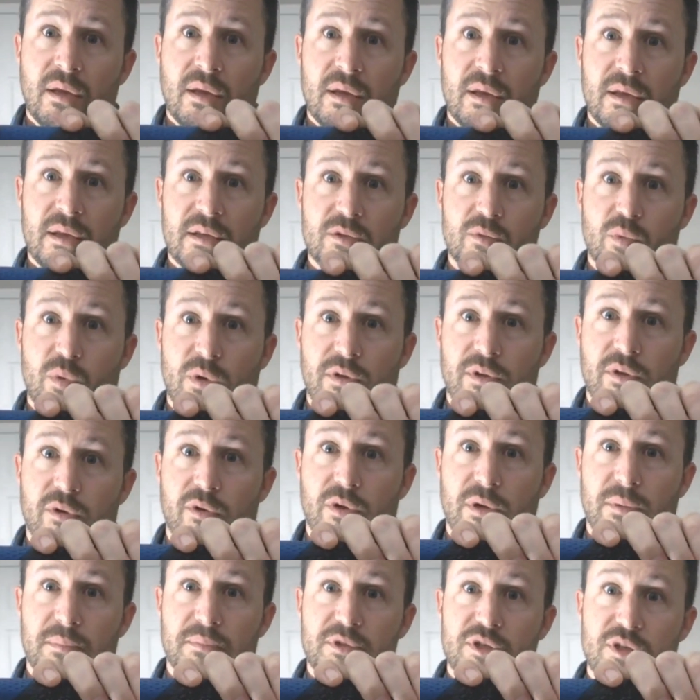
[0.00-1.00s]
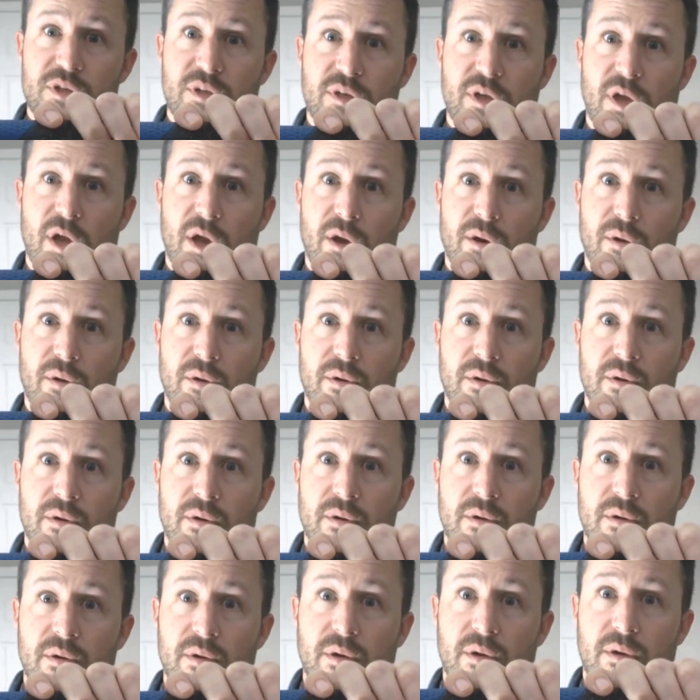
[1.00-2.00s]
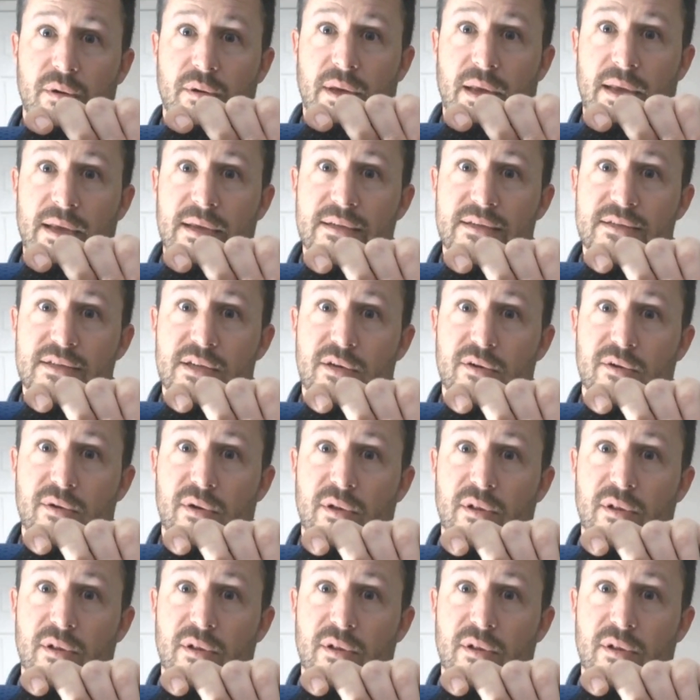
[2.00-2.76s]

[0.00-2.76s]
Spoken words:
is where the grip should go. Okay, so a